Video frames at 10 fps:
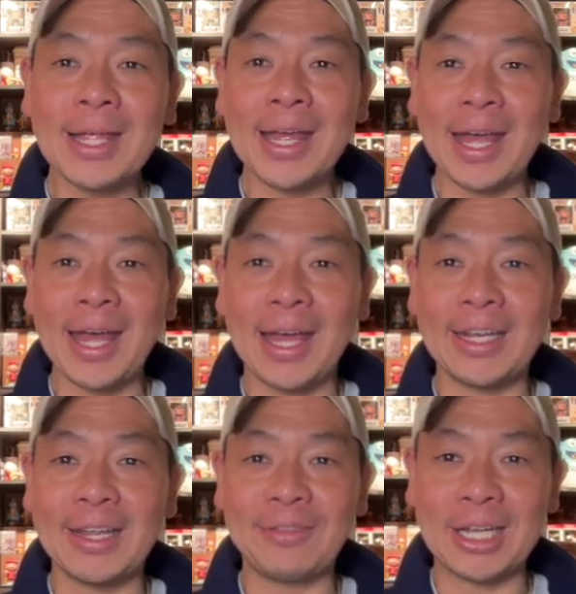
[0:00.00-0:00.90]

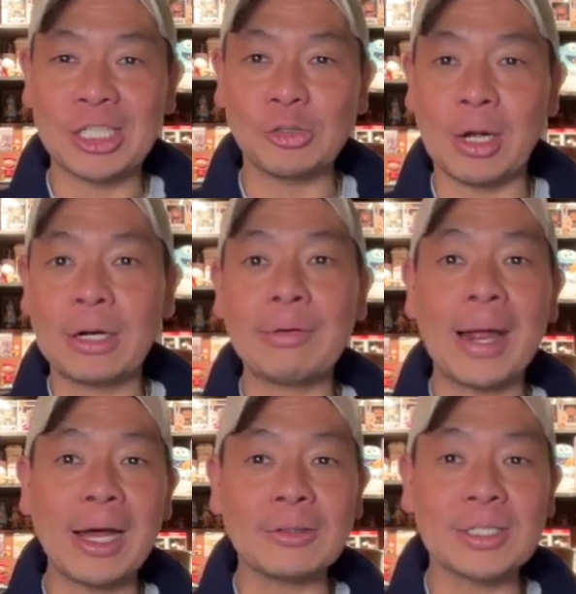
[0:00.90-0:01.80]
and if they can draw
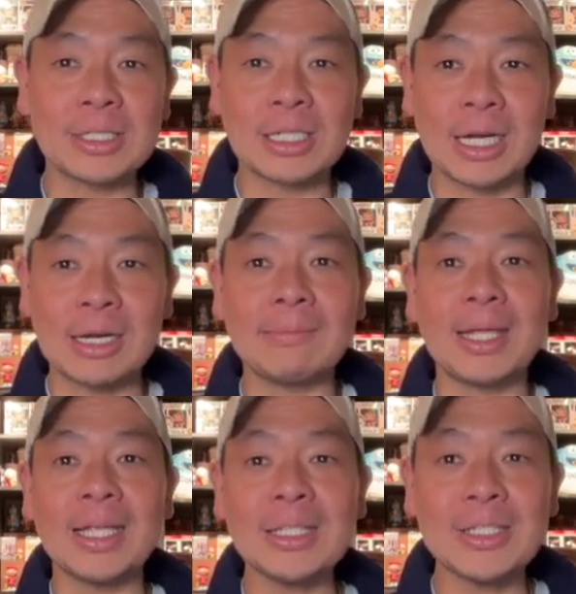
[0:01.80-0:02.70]
crowds to come
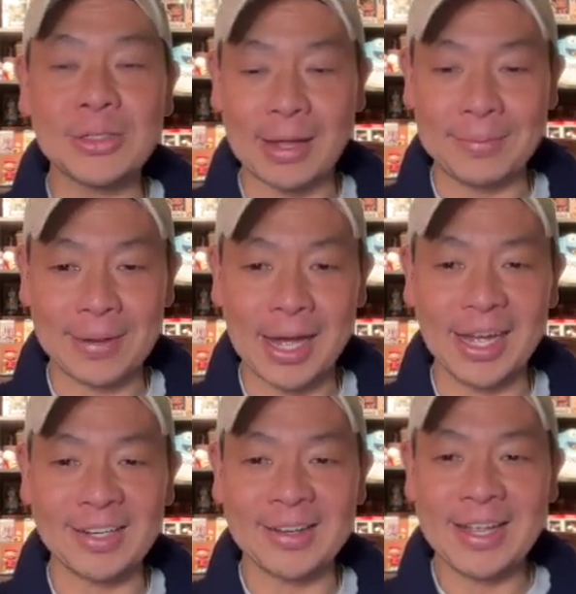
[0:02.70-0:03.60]
into
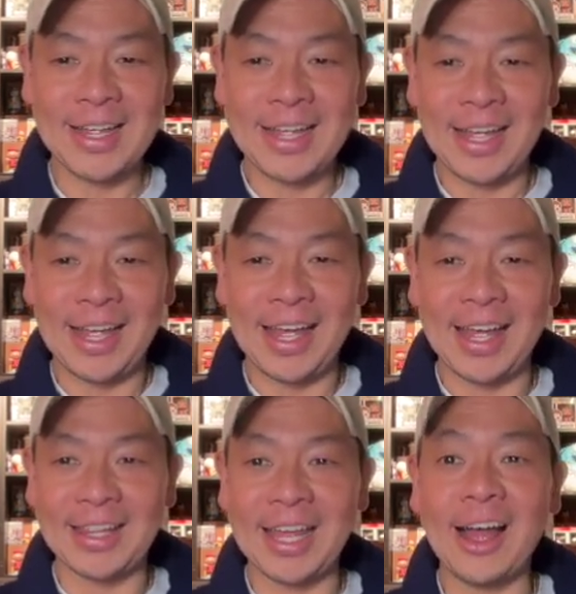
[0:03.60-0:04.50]
Epcot.
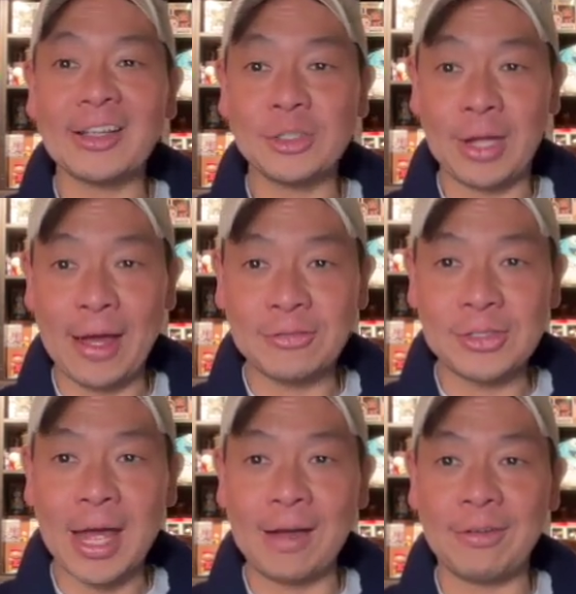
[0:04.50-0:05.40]
And they also have
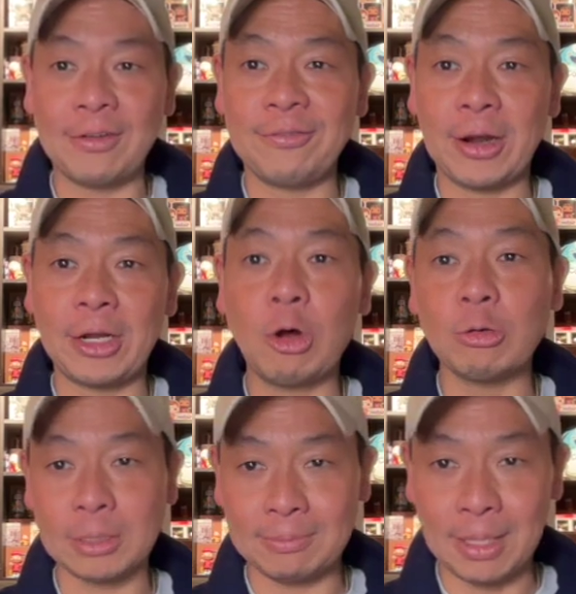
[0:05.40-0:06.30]
to have a very
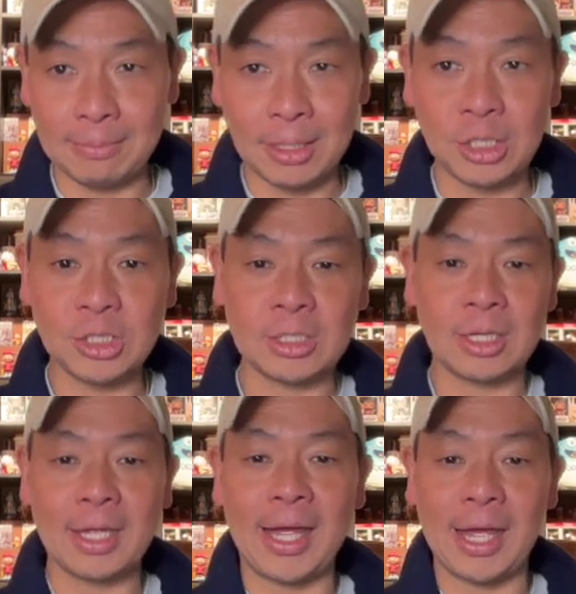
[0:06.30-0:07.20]
wholesome image
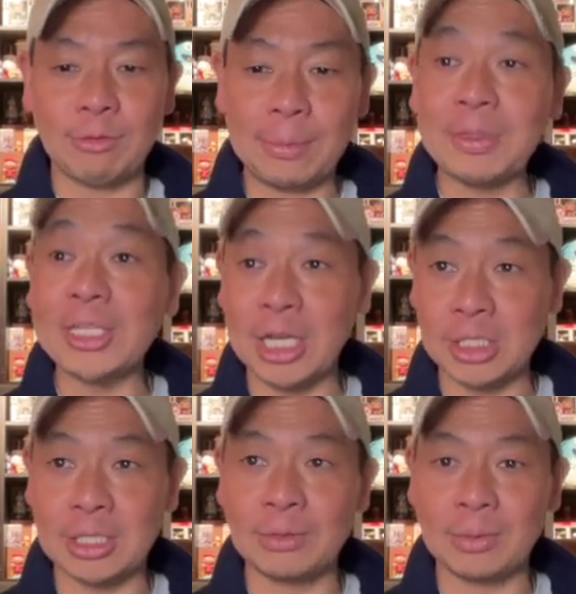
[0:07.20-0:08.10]
and
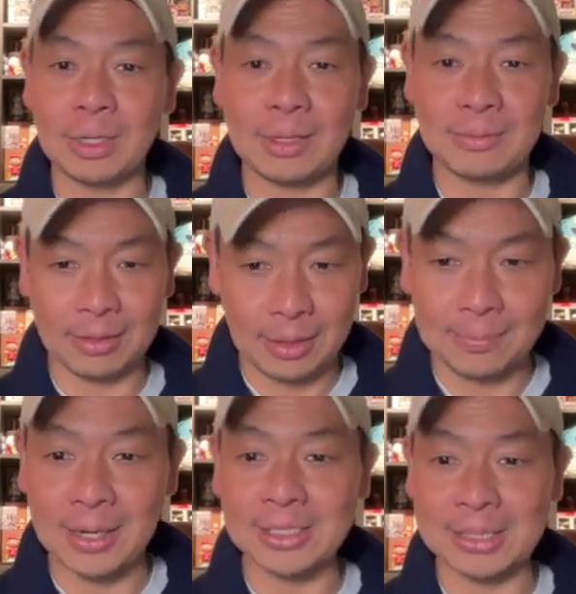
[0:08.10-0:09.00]
reputation
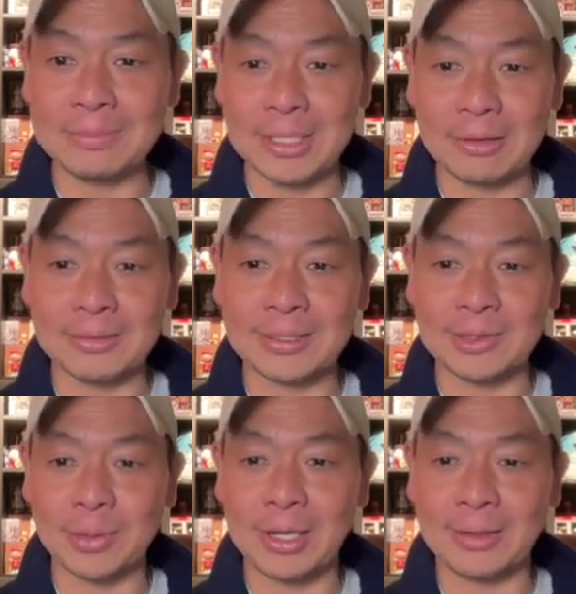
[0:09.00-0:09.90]
amongst themselves
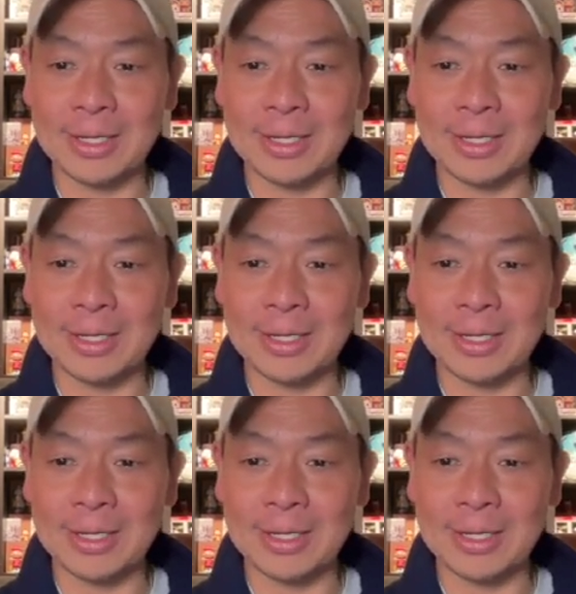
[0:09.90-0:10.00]
as well.